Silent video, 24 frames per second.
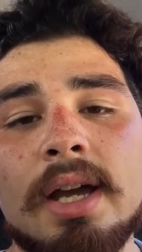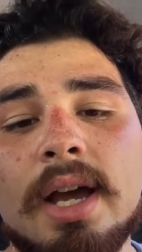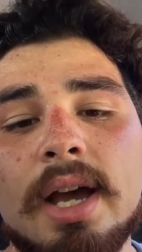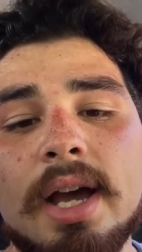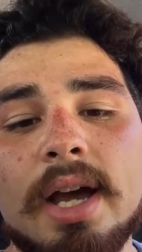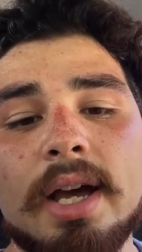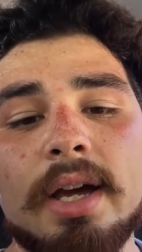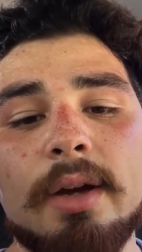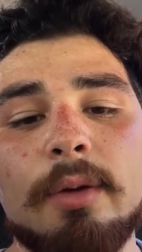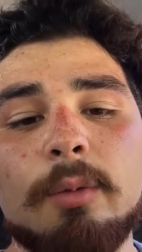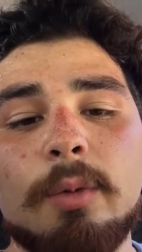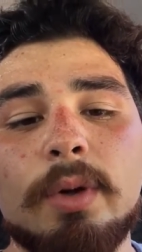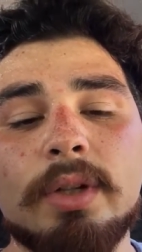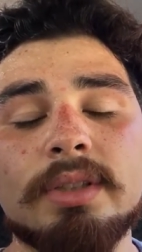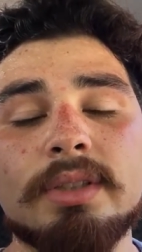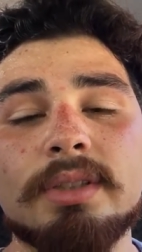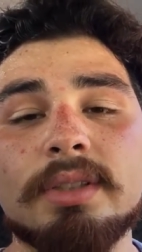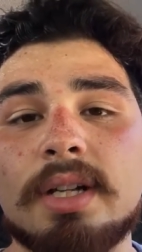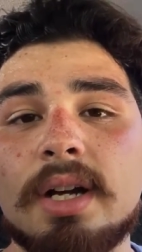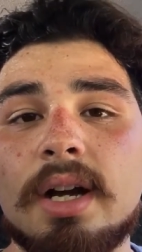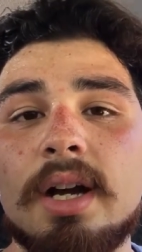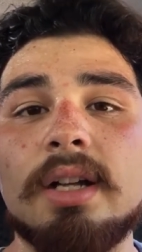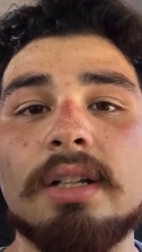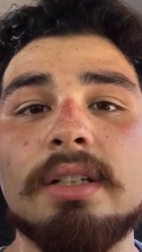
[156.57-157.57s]
I went to
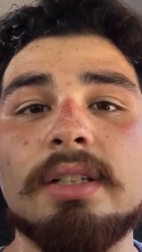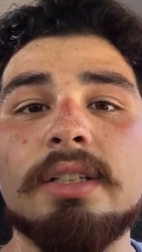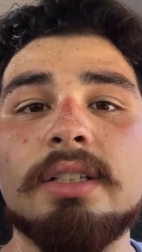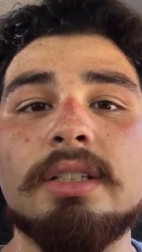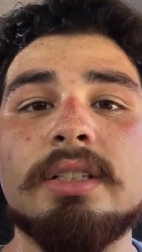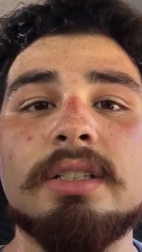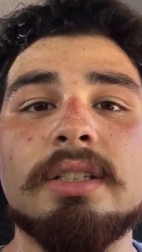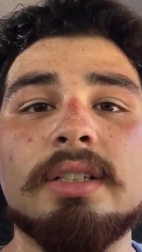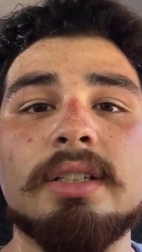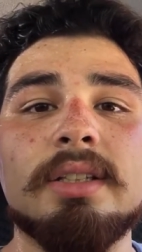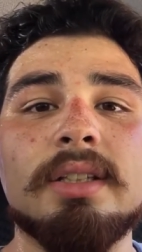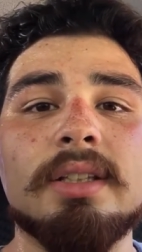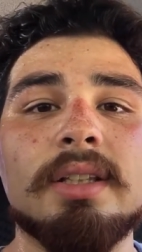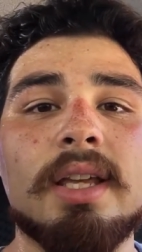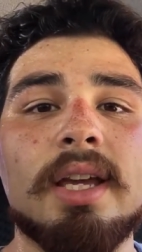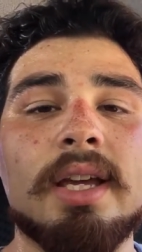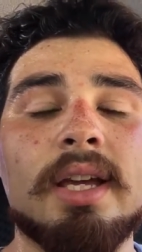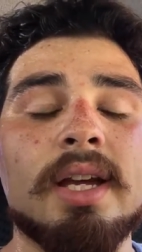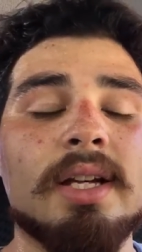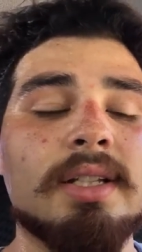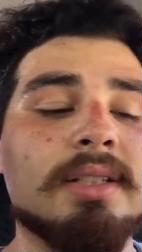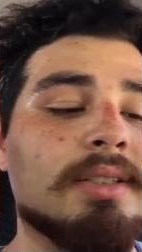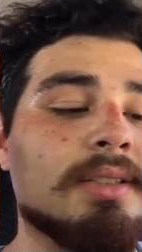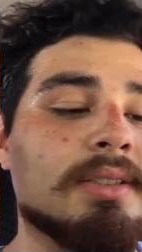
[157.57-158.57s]
college and
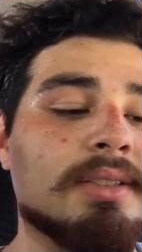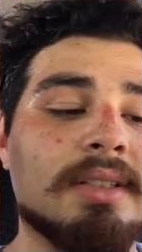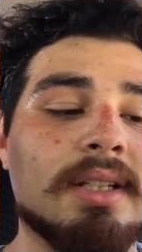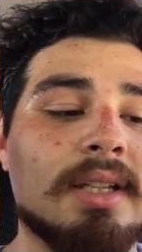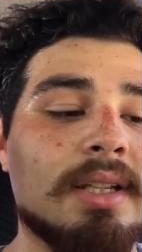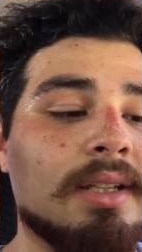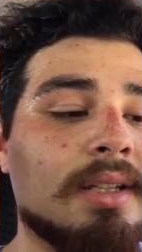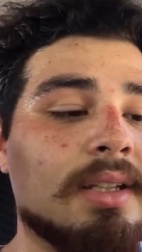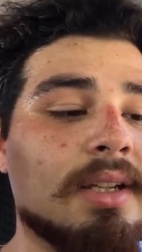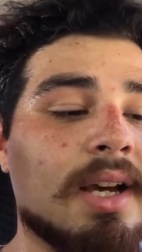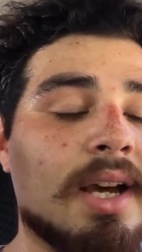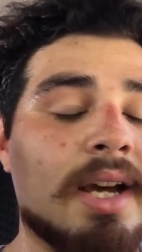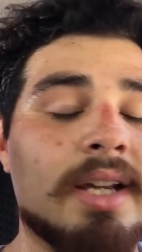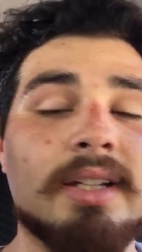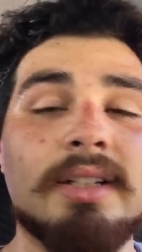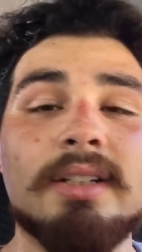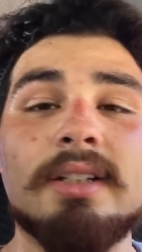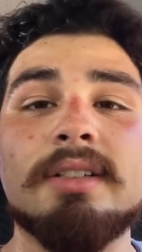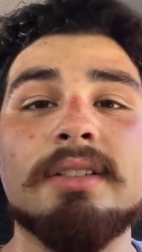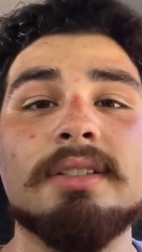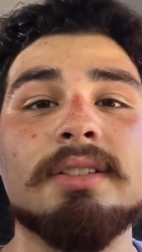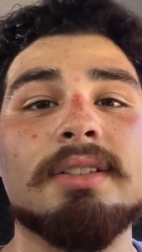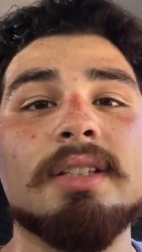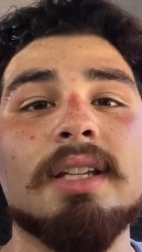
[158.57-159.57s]
like I just like I didn't
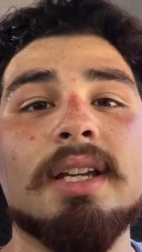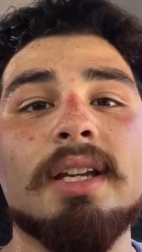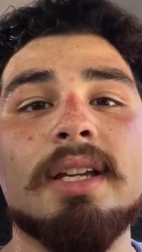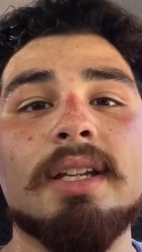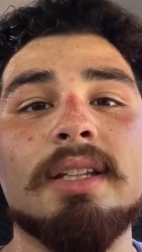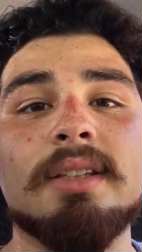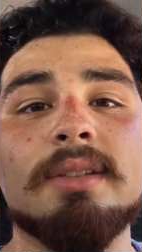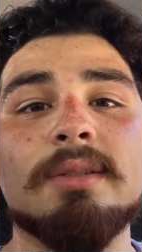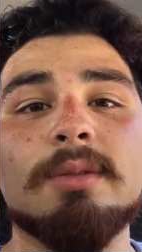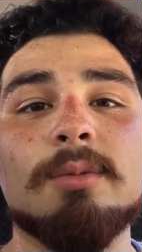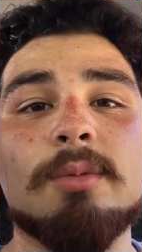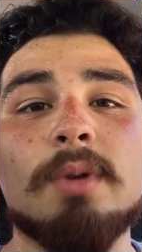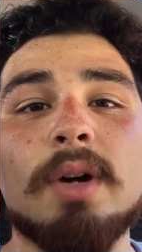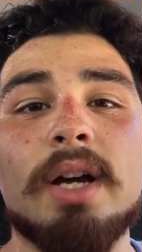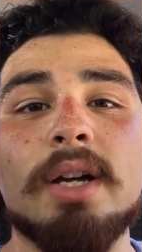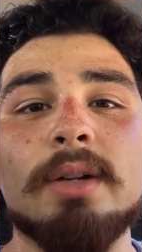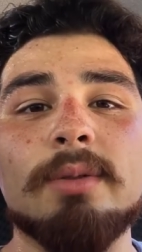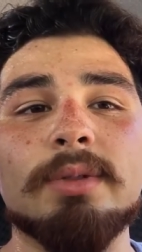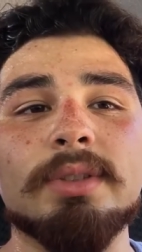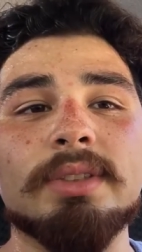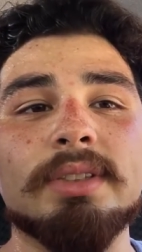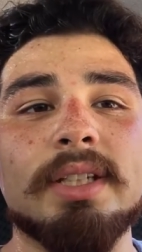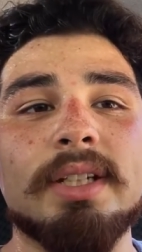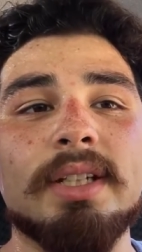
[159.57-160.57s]
understand why I
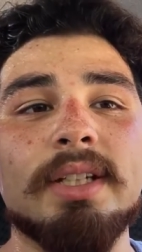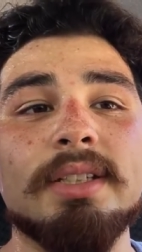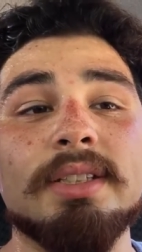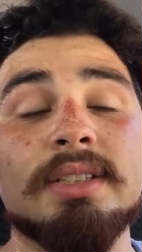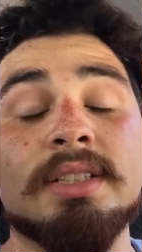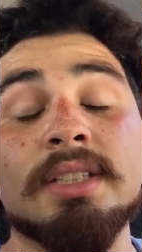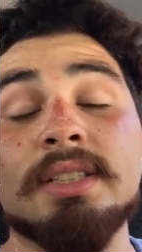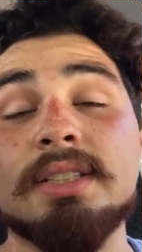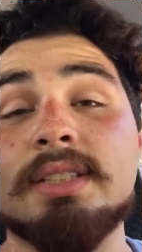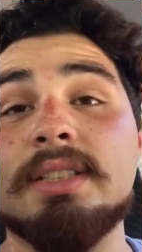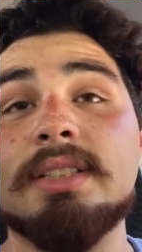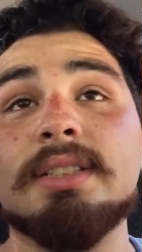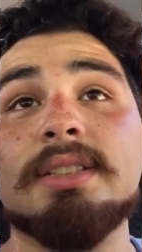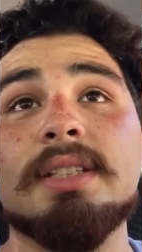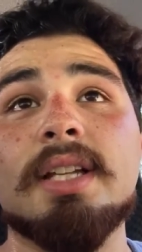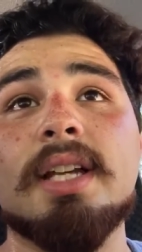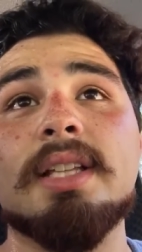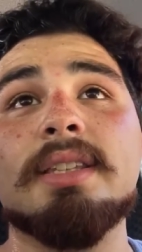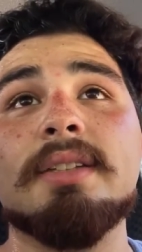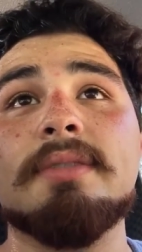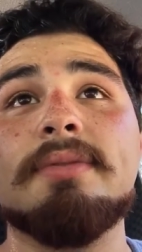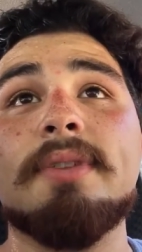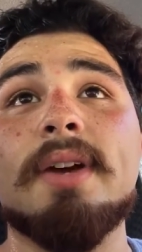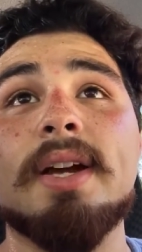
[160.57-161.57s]
was there. It just it's
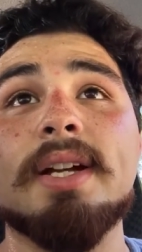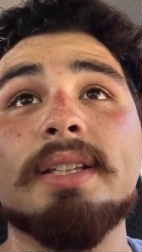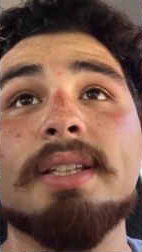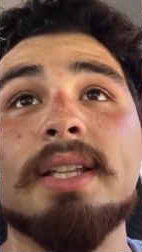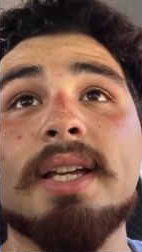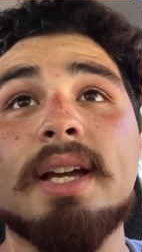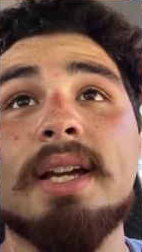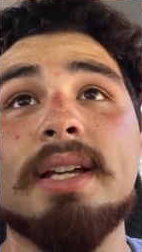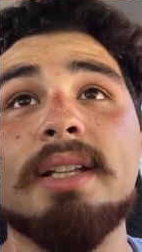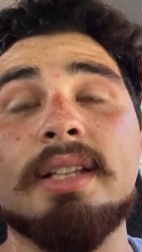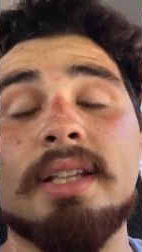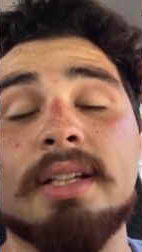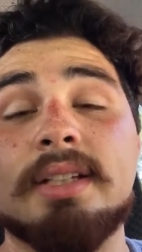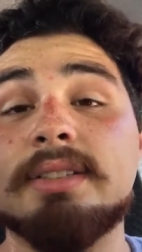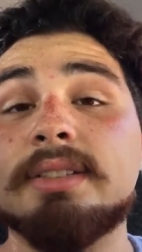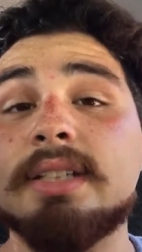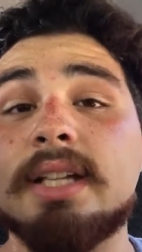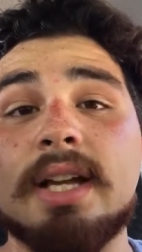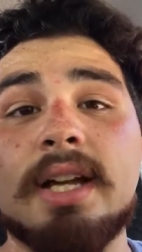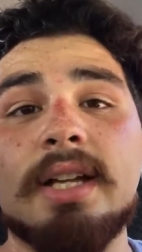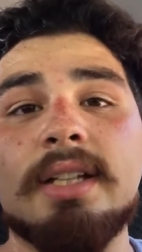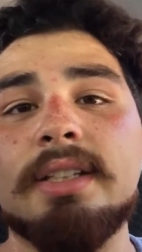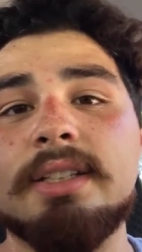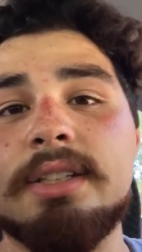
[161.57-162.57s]
not the fact that like cuz
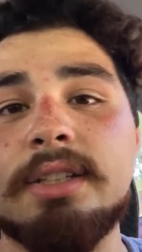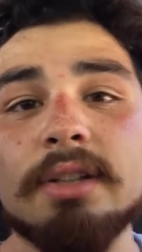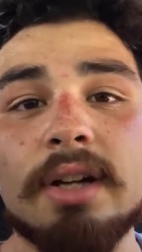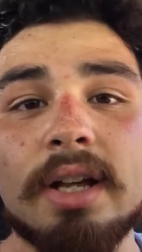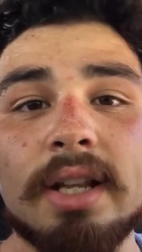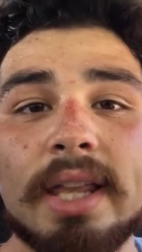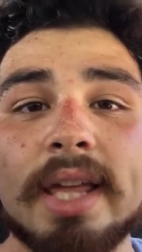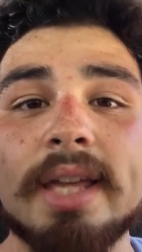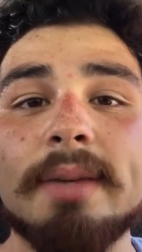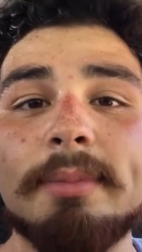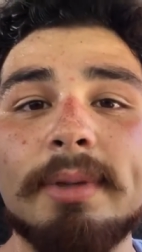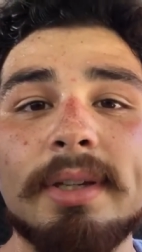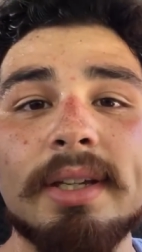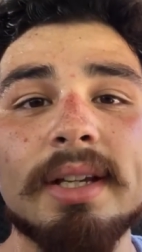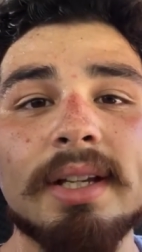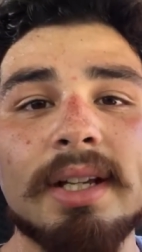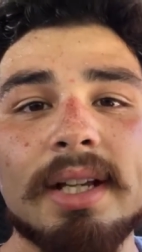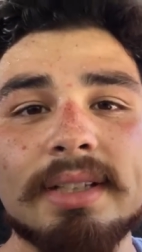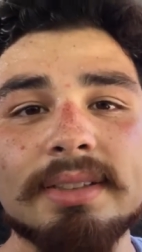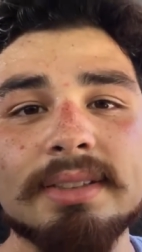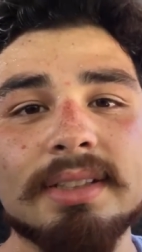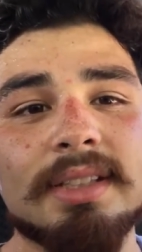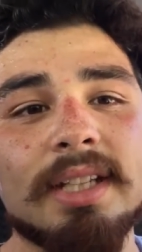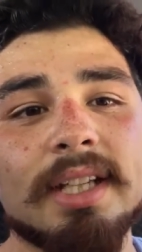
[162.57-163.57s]
I you know I like being in
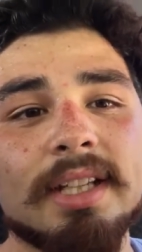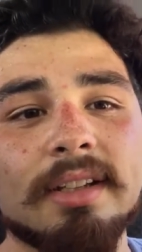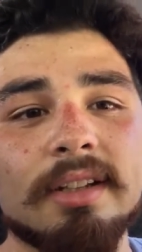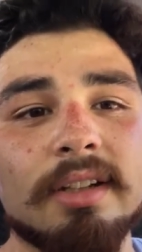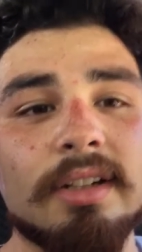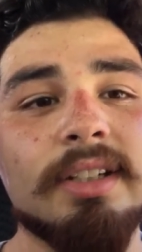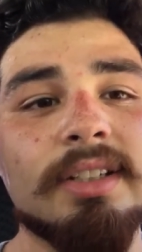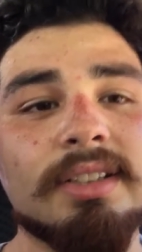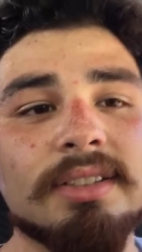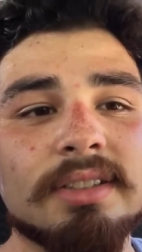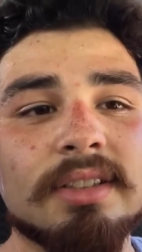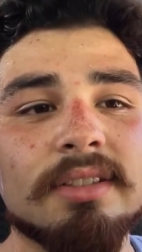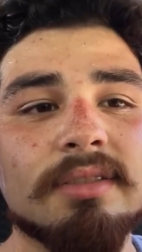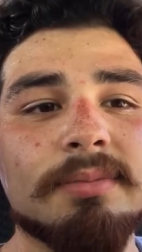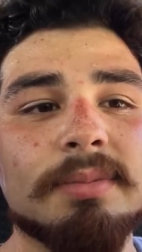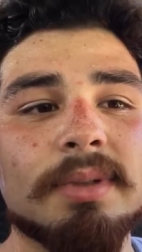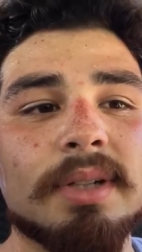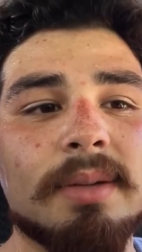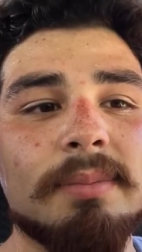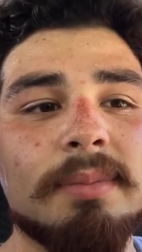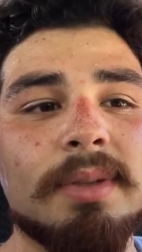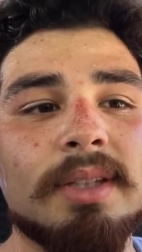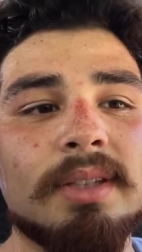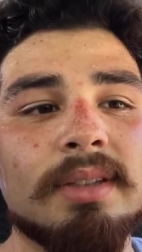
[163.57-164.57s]
class, I like learning stuff,
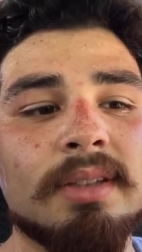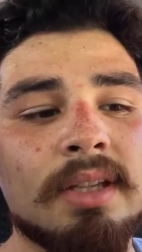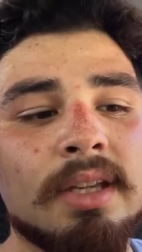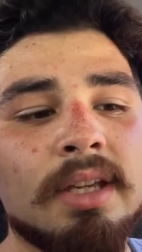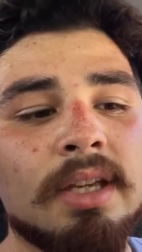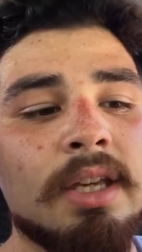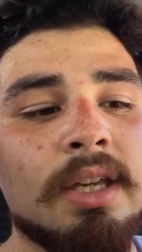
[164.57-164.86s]
but I mean